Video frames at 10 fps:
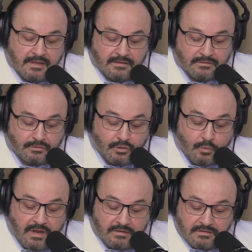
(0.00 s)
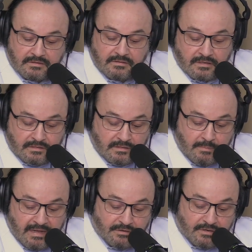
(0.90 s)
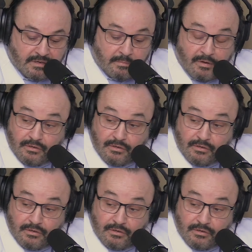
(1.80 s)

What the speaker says: Yeah. So 2 weeks is the magic number.